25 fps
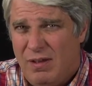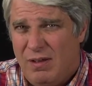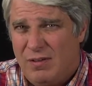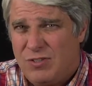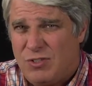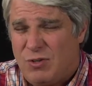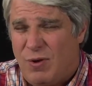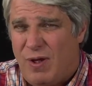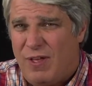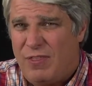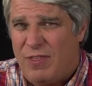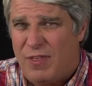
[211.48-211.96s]

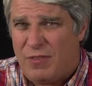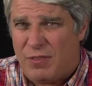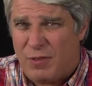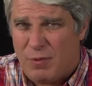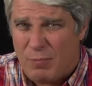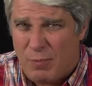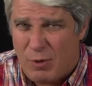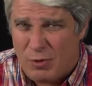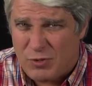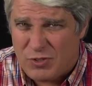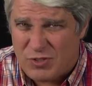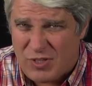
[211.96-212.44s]
So I think
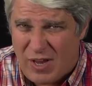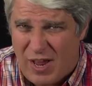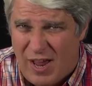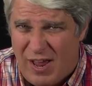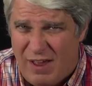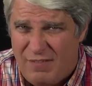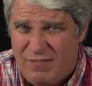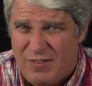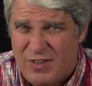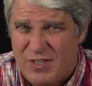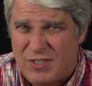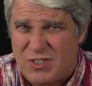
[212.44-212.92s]
the most
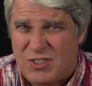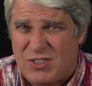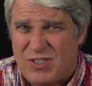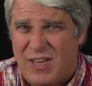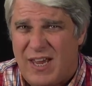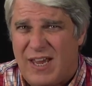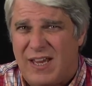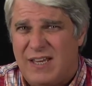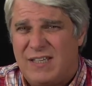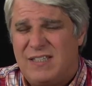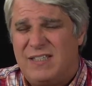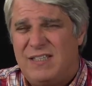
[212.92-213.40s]
obvious
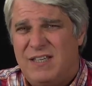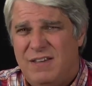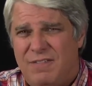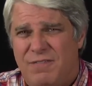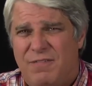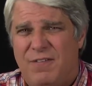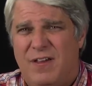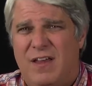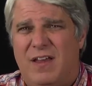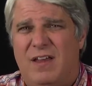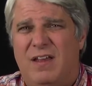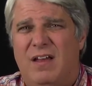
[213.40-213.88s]

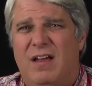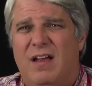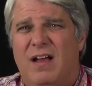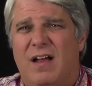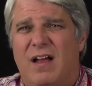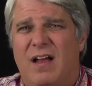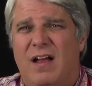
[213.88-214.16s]
scientific